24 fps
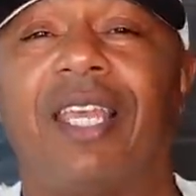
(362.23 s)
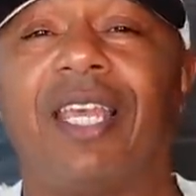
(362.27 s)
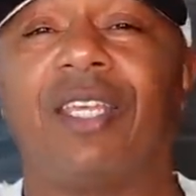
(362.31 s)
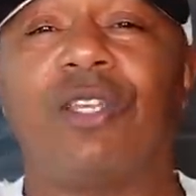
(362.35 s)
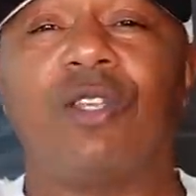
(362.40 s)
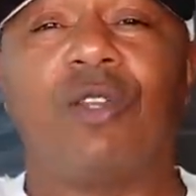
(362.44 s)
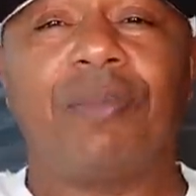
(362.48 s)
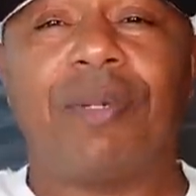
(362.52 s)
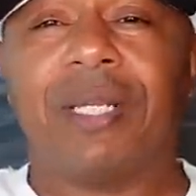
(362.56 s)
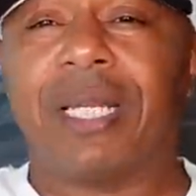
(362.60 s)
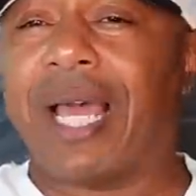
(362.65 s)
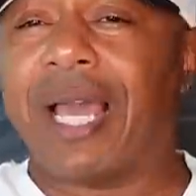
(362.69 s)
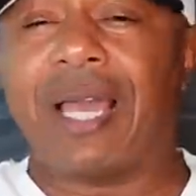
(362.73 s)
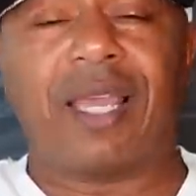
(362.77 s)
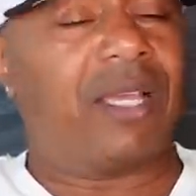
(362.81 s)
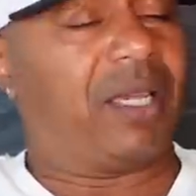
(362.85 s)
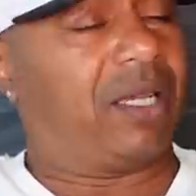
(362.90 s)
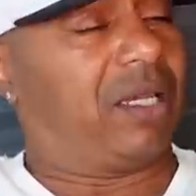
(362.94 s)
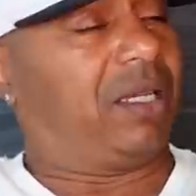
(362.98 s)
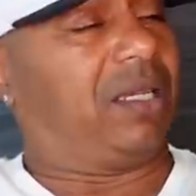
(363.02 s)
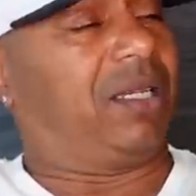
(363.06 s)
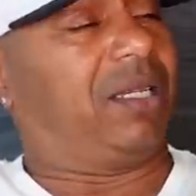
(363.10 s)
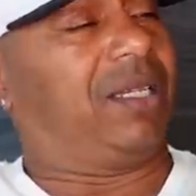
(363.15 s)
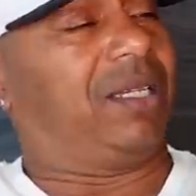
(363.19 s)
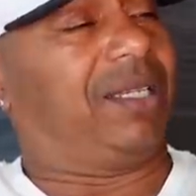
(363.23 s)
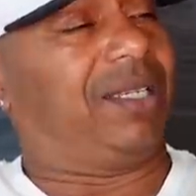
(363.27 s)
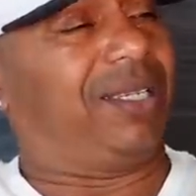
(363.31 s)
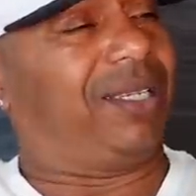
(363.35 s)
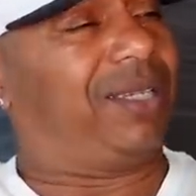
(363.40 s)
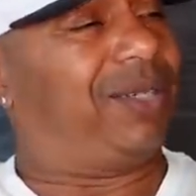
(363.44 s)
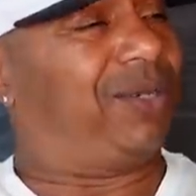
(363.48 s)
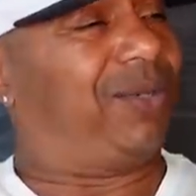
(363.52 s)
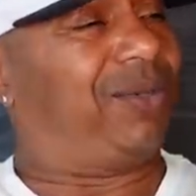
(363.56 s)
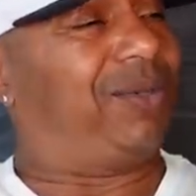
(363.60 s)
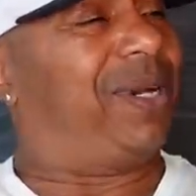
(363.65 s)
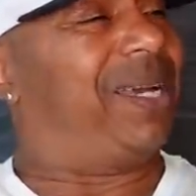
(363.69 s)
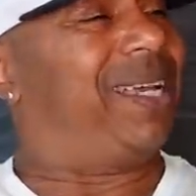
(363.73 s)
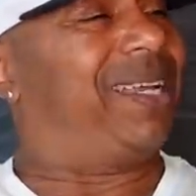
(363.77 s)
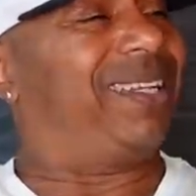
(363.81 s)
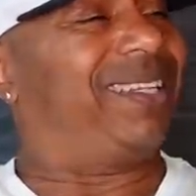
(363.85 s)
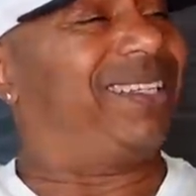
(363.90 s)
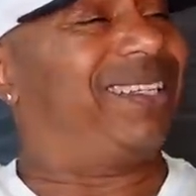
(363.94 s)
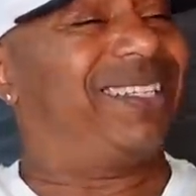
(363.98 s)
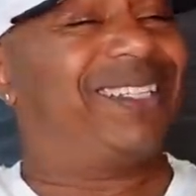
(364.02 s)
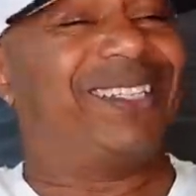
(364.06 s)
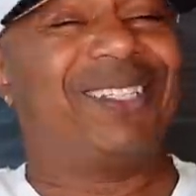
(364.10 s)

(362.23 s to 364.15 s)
and you be like, what?